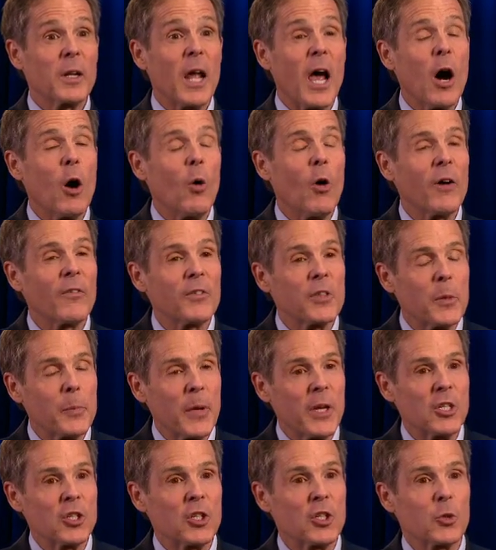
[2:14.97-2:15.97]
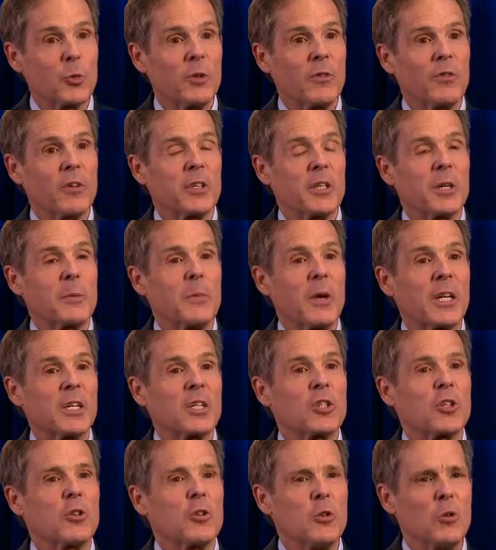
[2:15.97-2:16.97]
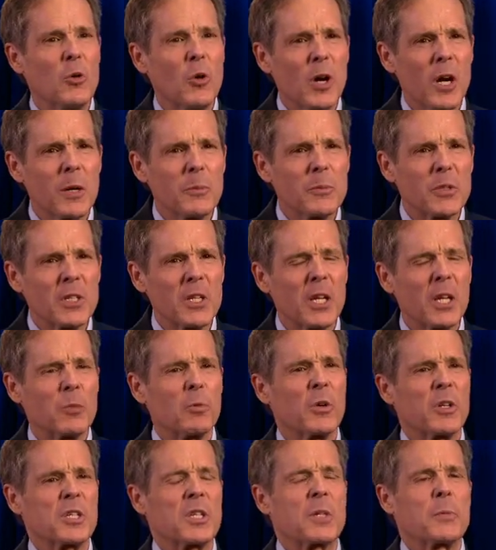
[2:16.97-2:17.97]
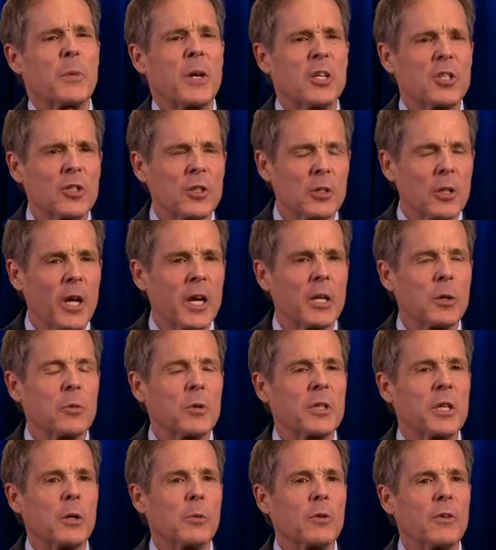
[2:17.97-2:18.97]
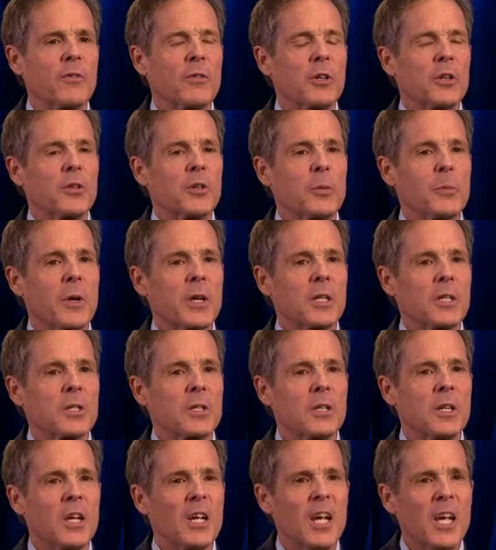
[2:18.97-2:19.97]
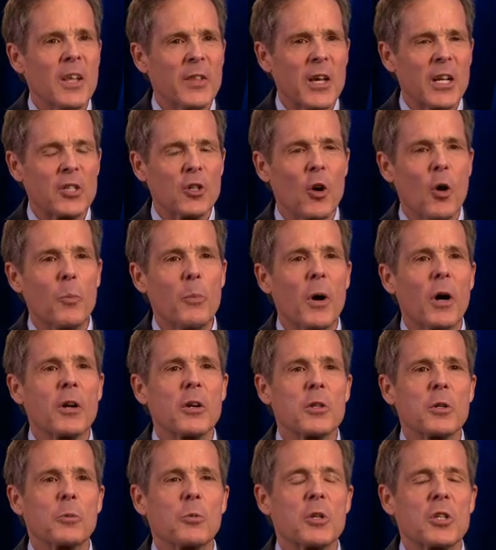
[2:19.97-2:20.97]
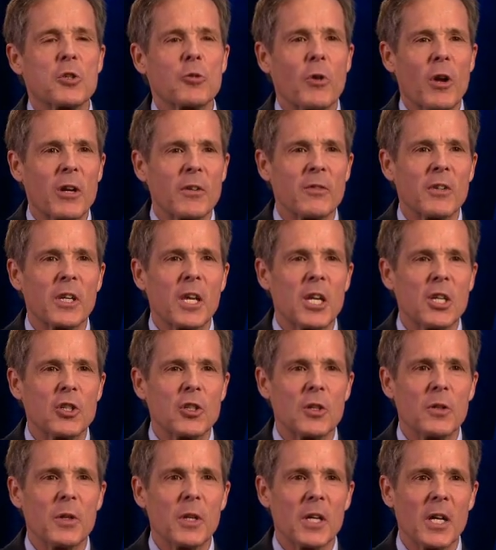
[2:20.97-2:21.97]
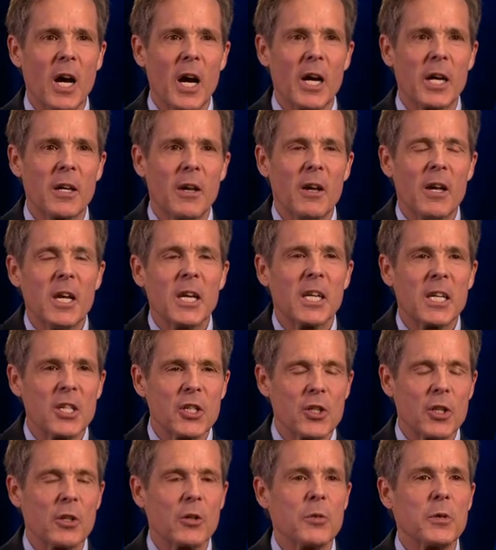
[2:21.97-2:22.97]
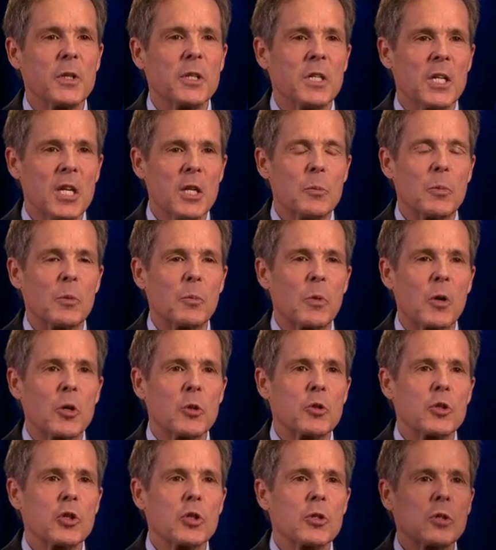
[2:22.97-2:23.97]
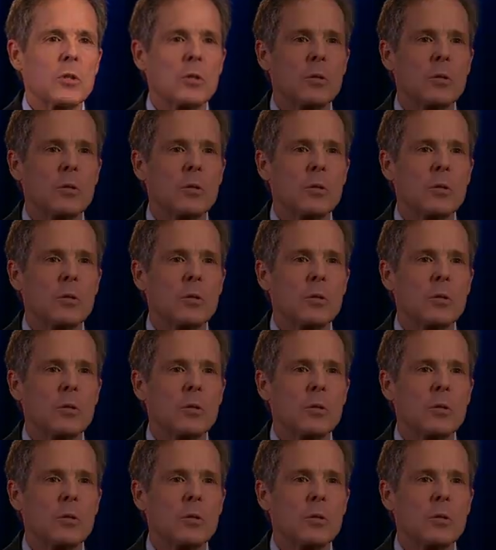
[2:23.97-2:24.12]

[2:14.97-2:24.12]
how often the patient's refilling medicine, who comes in, what's the patient like when they refill their medicine. That's all part of the risk stratification that I consider the team approach.